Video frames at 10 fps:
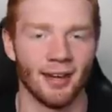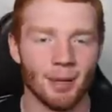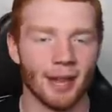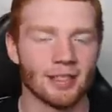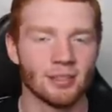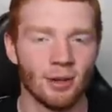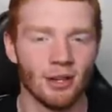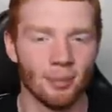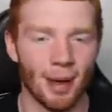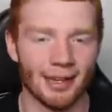But yeah, this is one
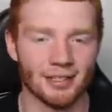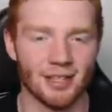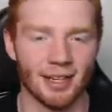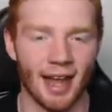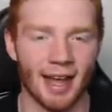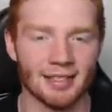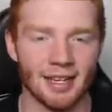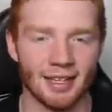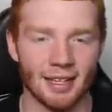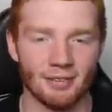of the badges that he has,
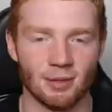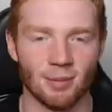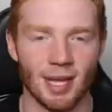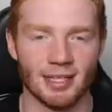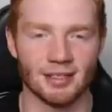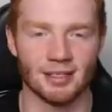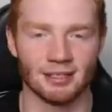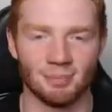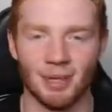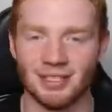and it gives him these
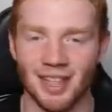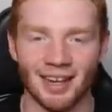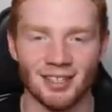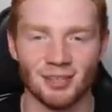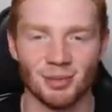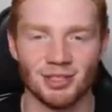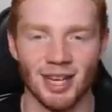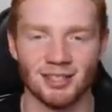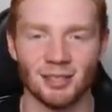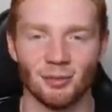percentages, which is
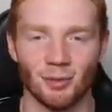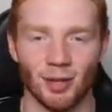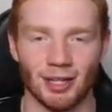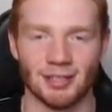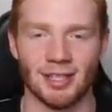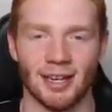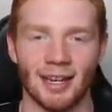actually really sick.